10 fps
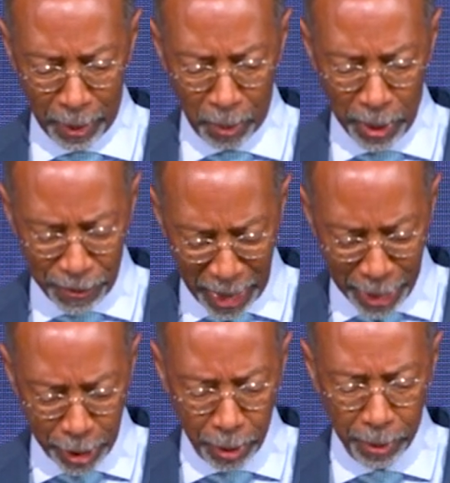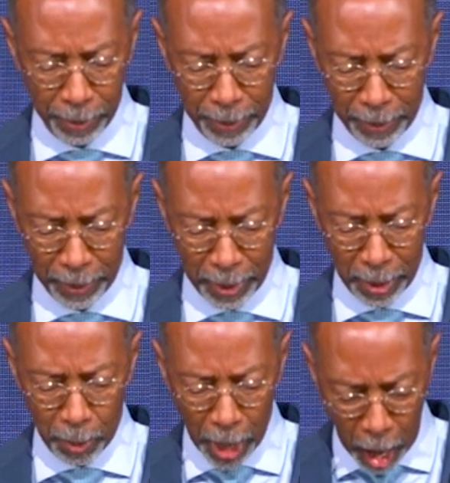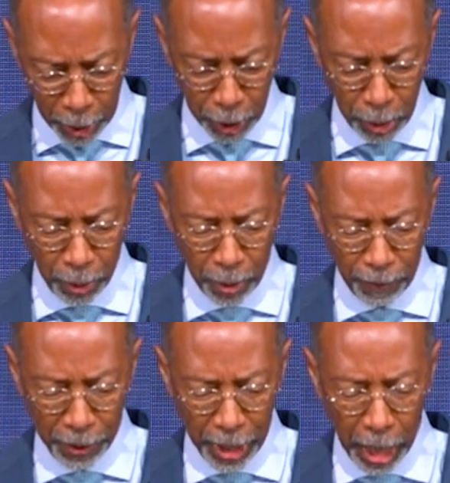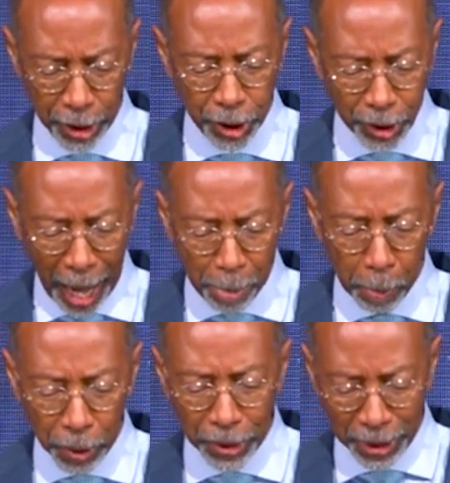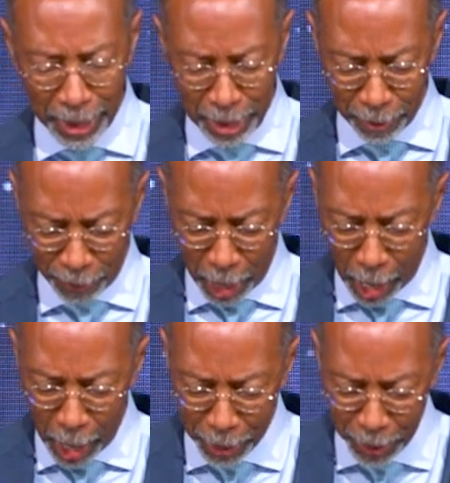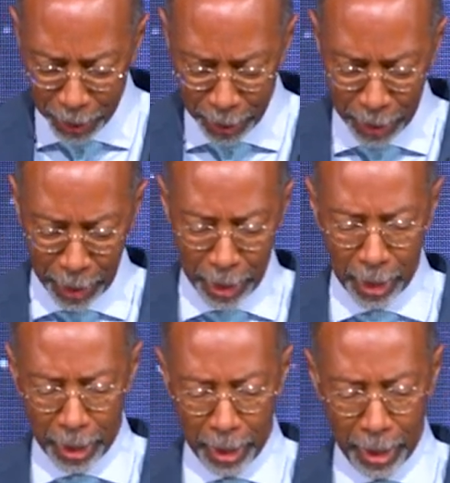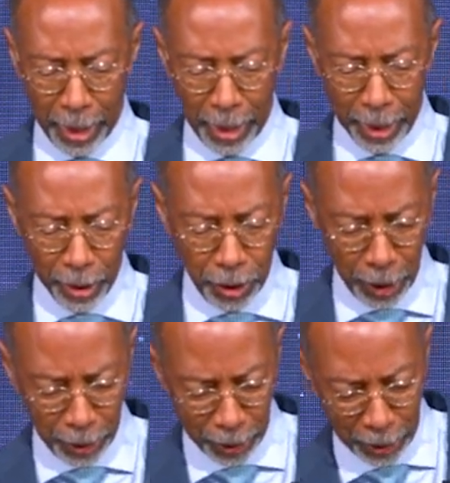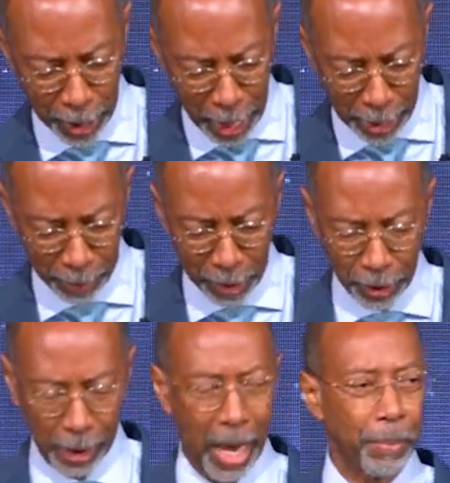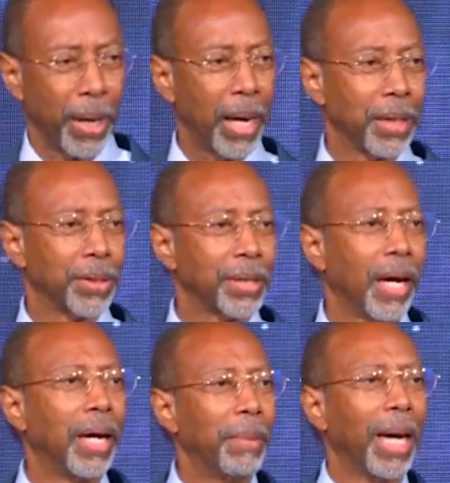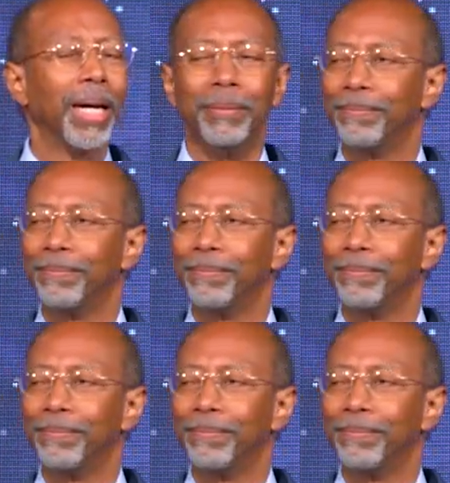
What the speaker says: We thank you. We honor you for the unstoppable seed of God. In Jesus' name. Could you clap your hands and say amen?